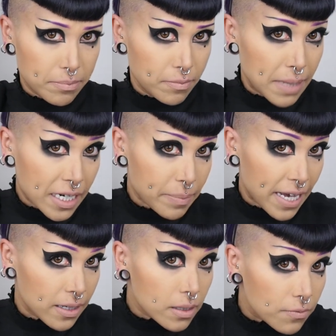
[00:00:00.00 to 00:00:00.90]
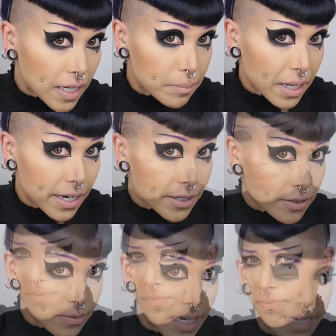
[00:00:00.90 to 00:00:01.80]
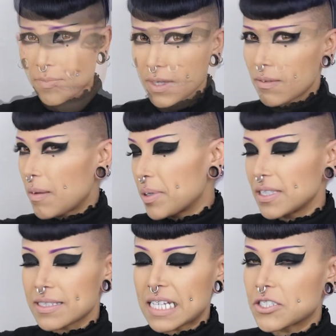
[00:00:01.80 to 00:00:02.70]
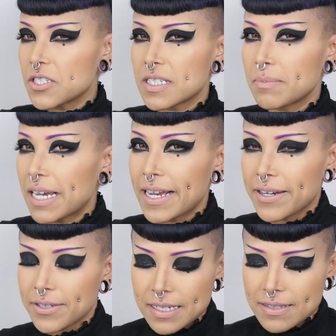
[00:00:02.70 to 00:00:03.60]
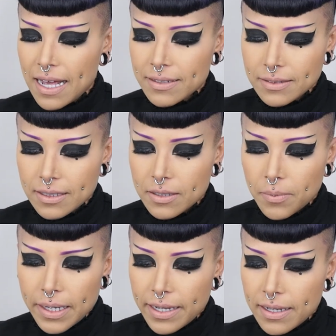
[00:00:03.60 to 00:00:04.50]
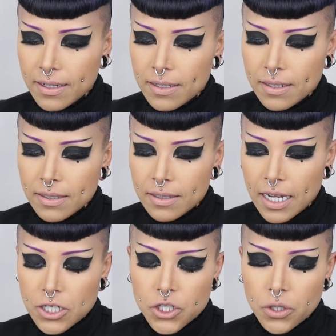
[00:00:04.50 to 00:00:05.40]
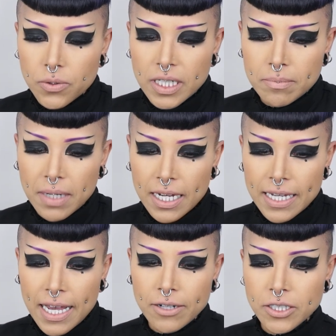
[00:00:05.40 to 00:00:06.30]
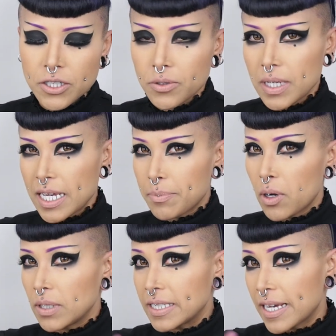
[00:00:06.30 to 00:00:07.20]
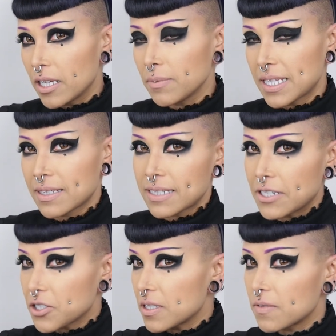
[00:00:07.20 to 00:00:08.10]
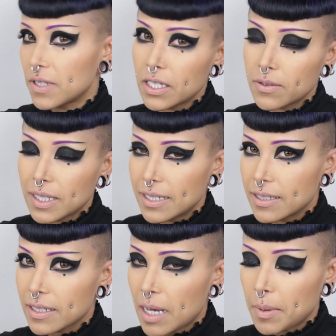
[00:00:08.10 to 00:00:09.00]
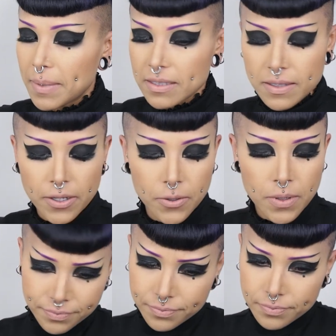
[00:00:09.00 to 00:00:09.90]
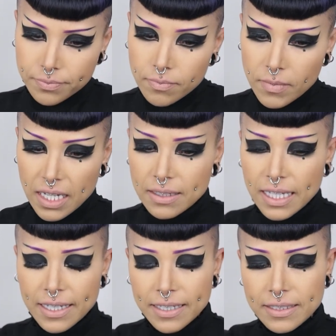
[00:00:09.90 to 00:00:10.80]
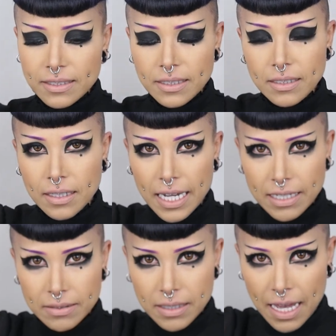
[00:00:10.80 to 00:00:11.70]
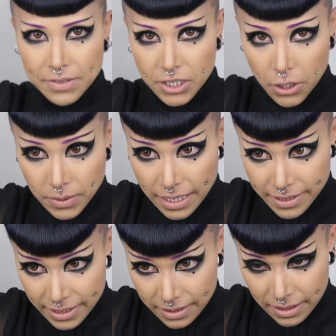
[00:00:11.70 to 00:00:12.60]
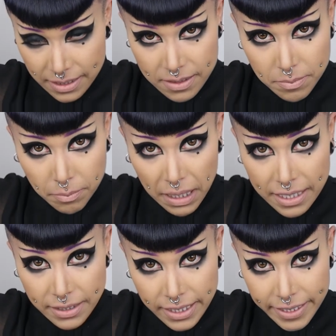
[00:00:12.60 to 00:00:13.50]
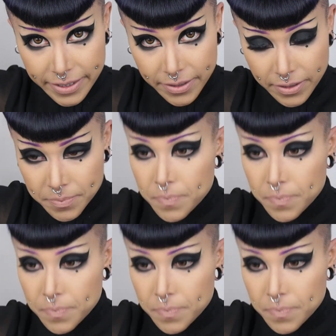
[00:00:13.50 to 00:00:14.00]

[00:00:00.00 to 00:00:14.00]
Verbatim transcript: Manic Panic Vampire Red. I put the extensions in my hair exactly the way I showed in my how to do a ponytail with extensions video that I did a couple months ago. And then I have a donut in this bun here.